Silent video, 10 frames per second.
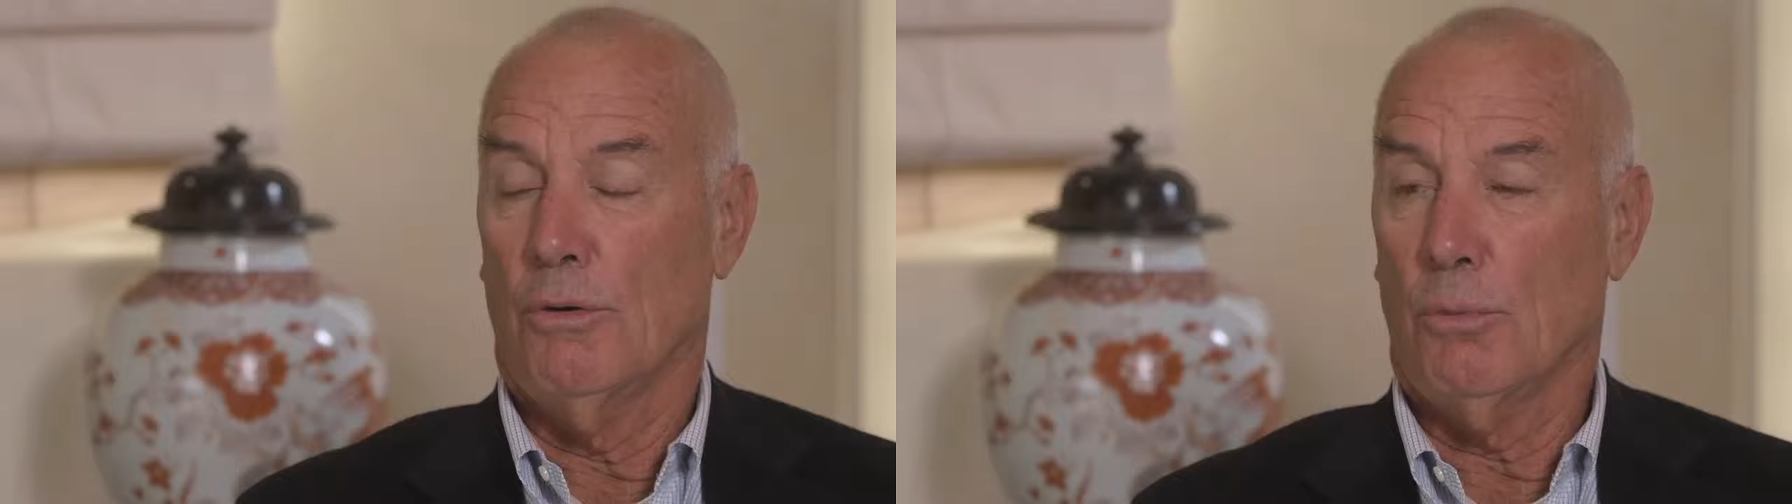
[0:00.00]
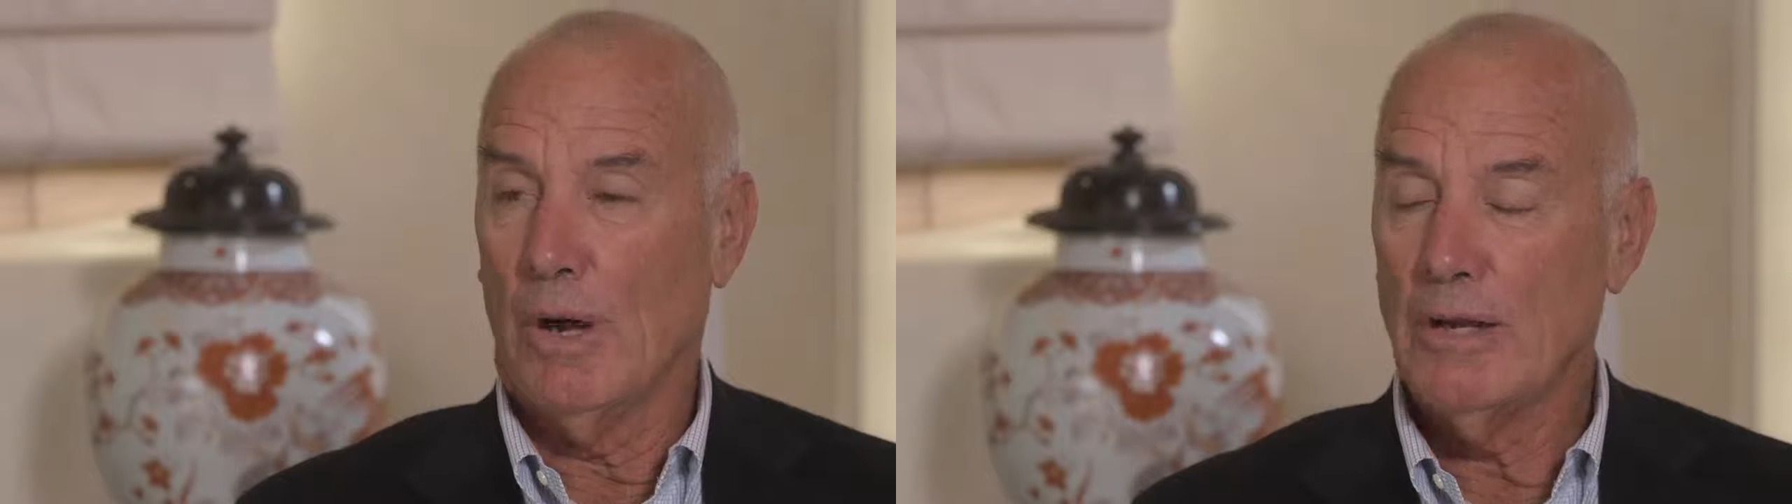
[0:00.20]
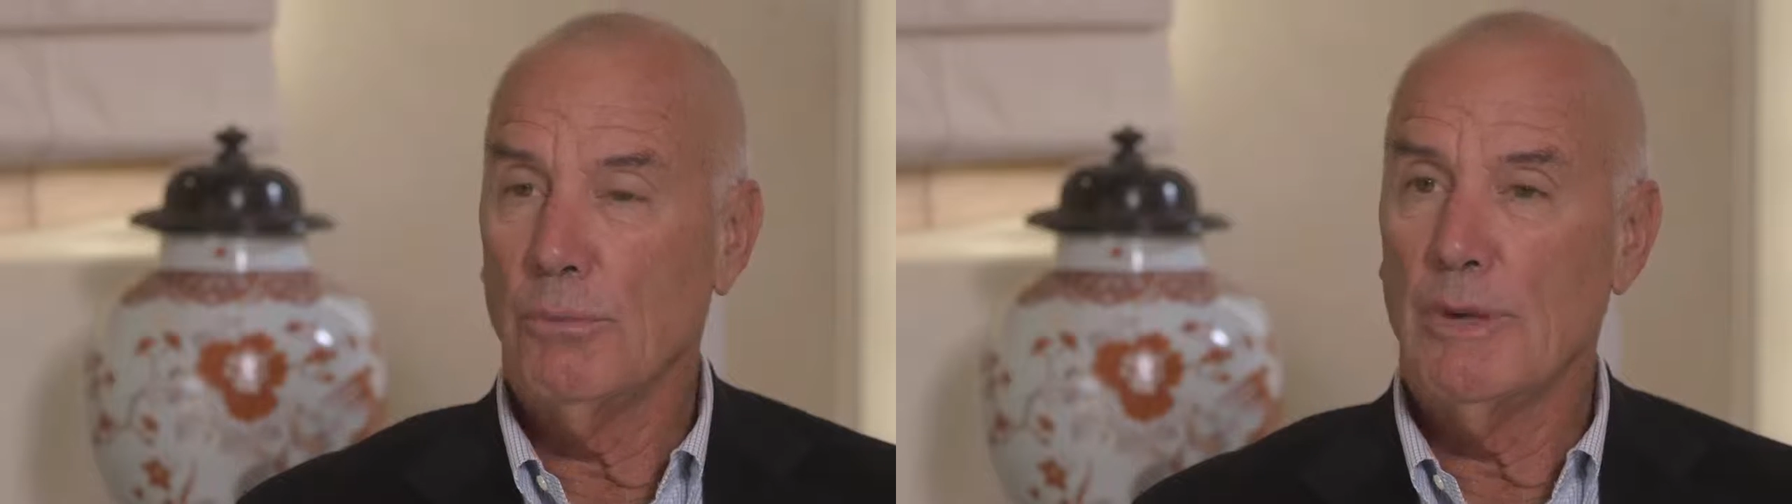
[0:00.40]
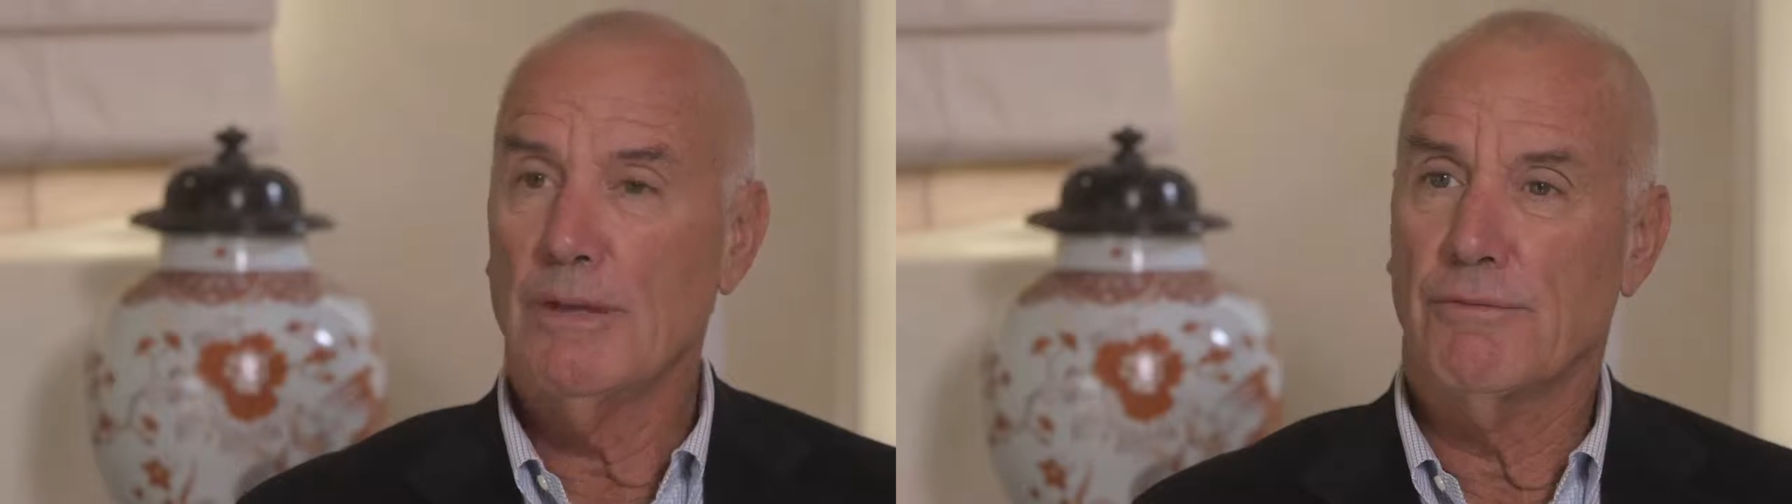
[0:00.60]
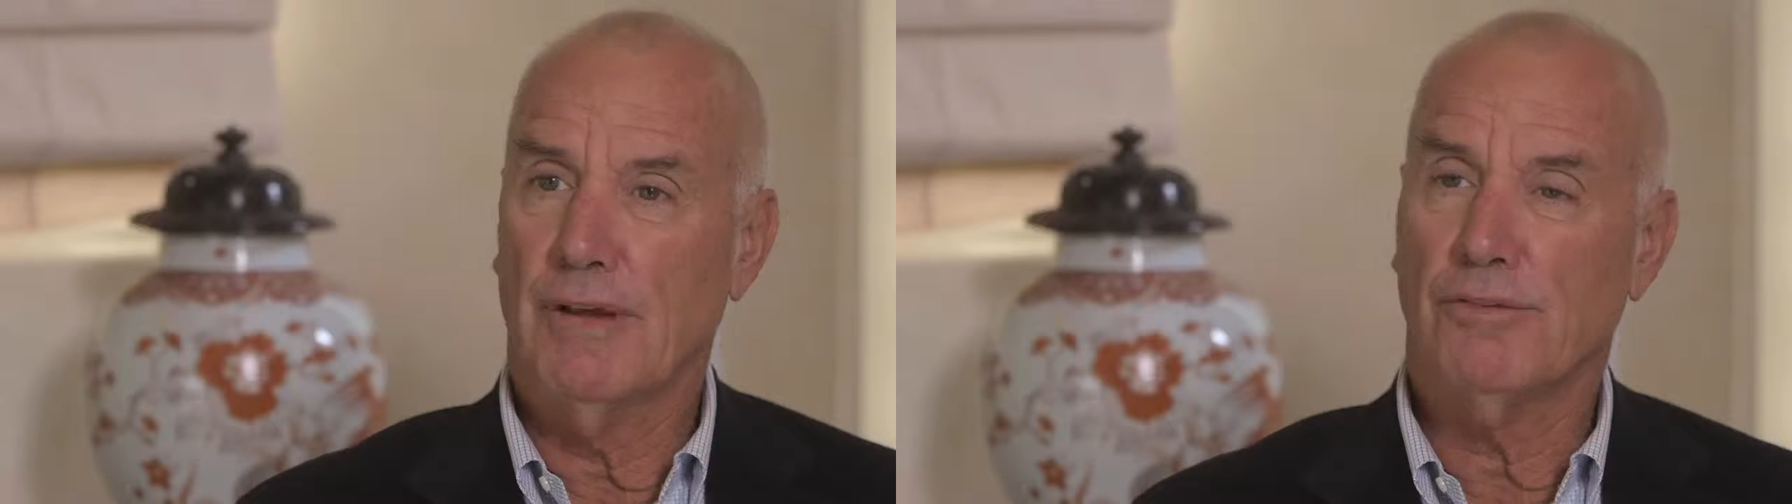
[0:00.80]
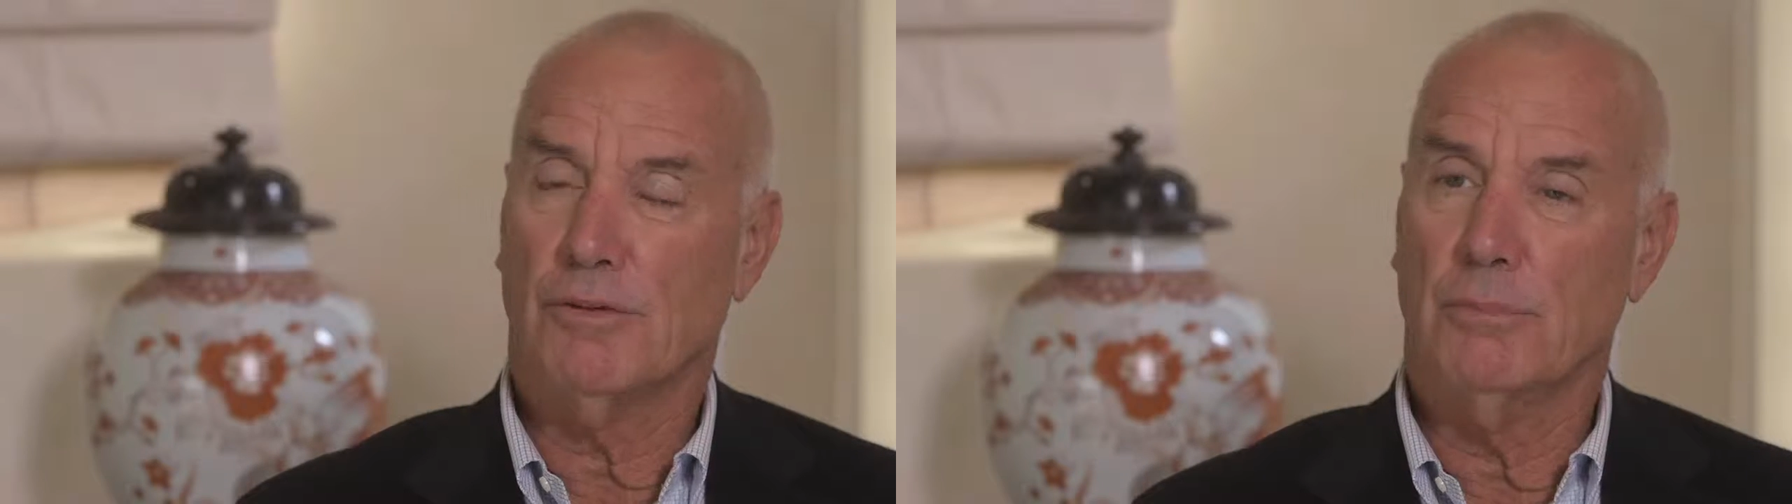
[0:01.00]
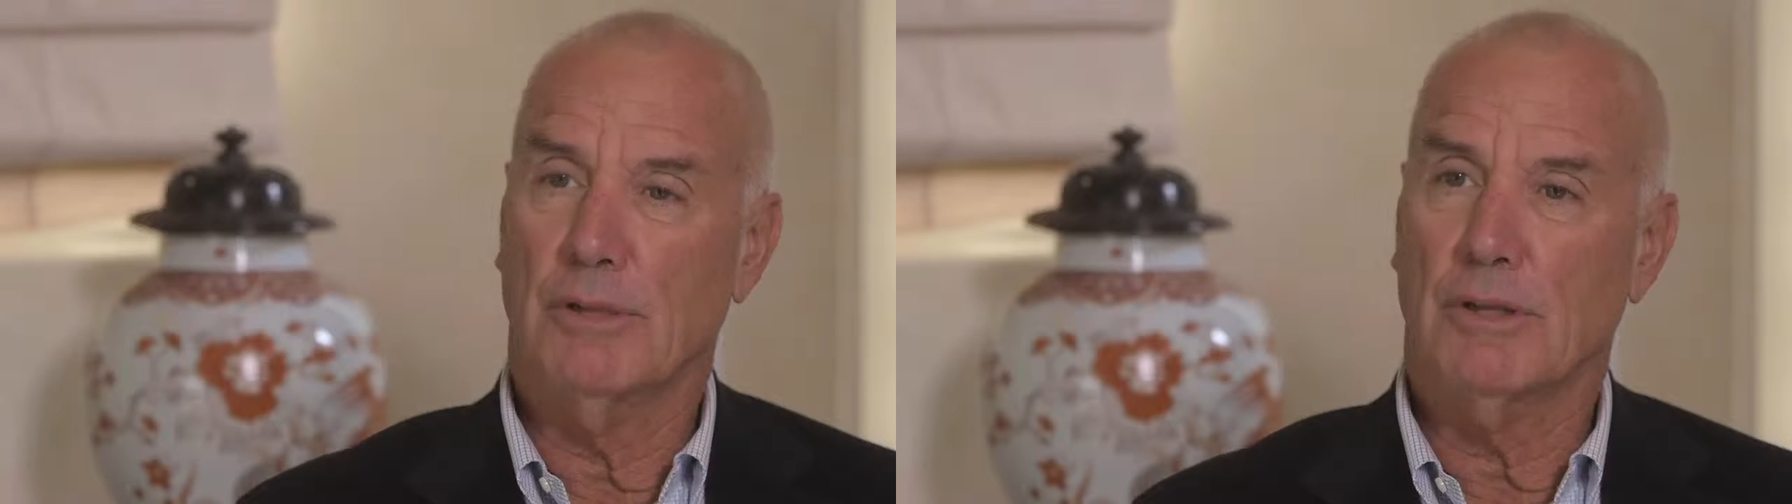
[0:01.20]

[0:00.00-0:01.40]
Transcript: why don't we invest them